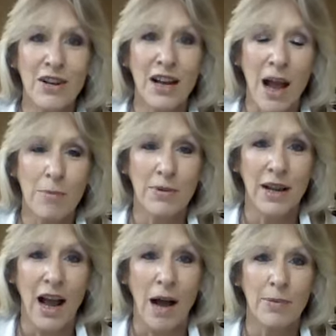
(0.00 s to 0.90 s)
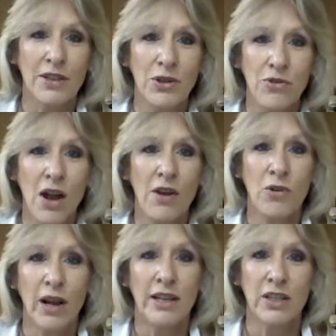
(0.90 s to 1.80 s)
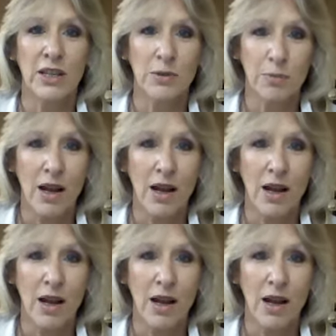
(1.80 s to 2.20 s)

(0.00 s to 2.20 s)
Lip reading: a company up and you know you're going to get a